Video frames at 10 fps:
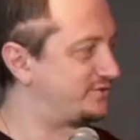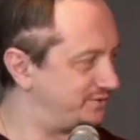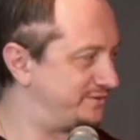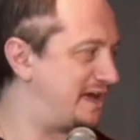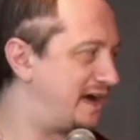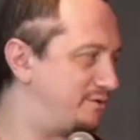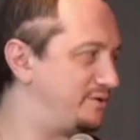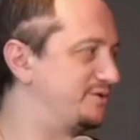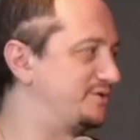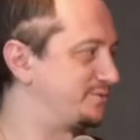hour
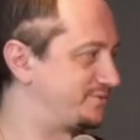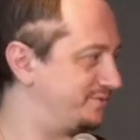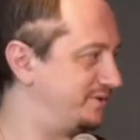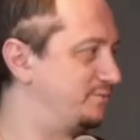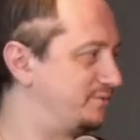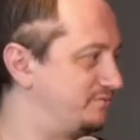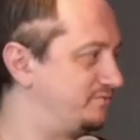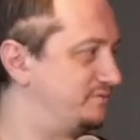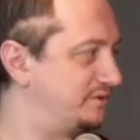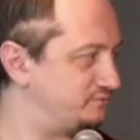there was you know
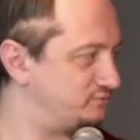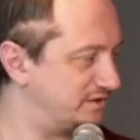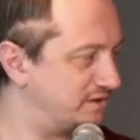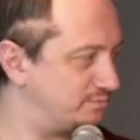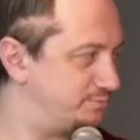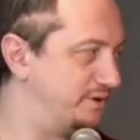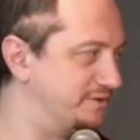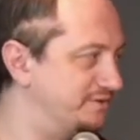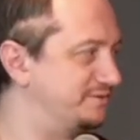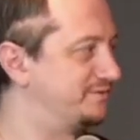ran, ran out of bread
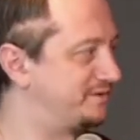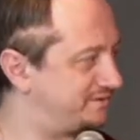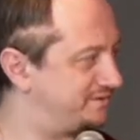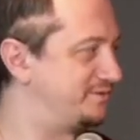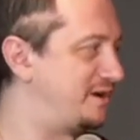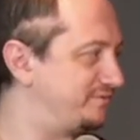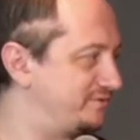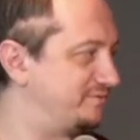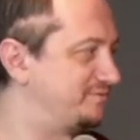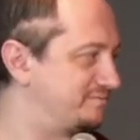and like then you have to
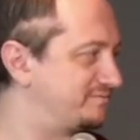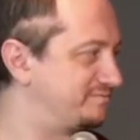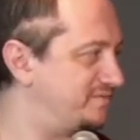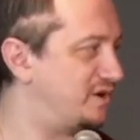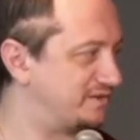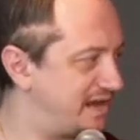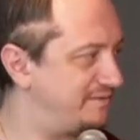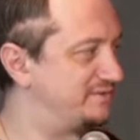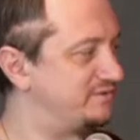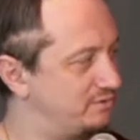not have it
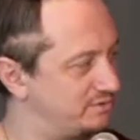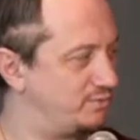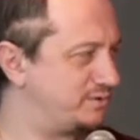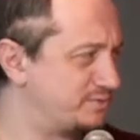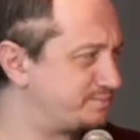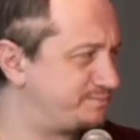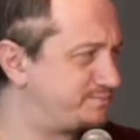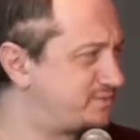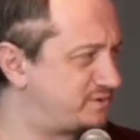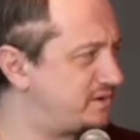and go to more. It was
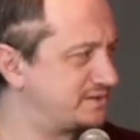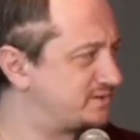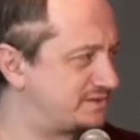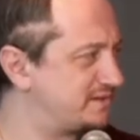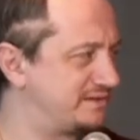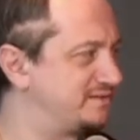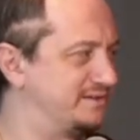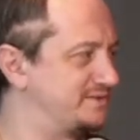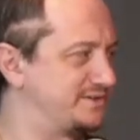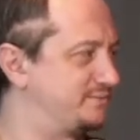crazy shit like
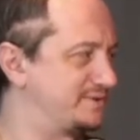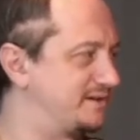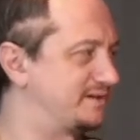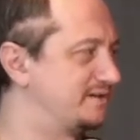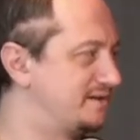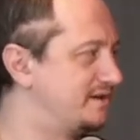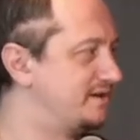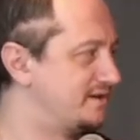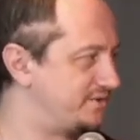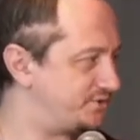this. It was like
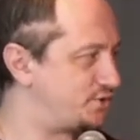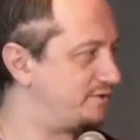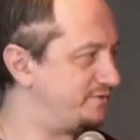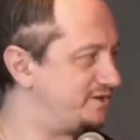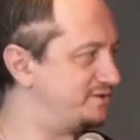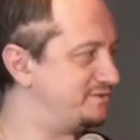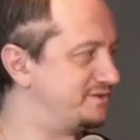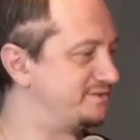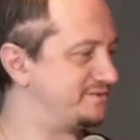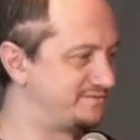Soviet
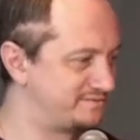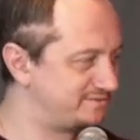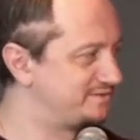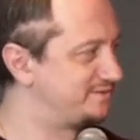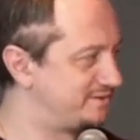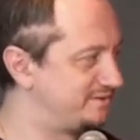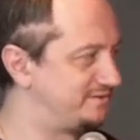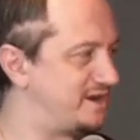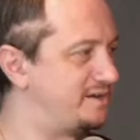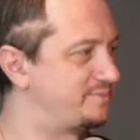Union
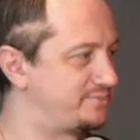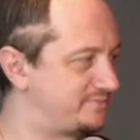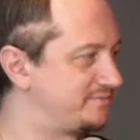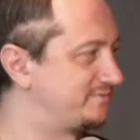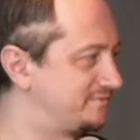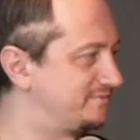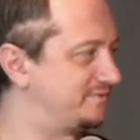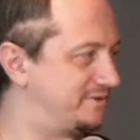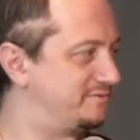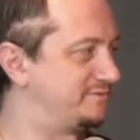type you
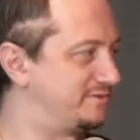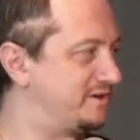know life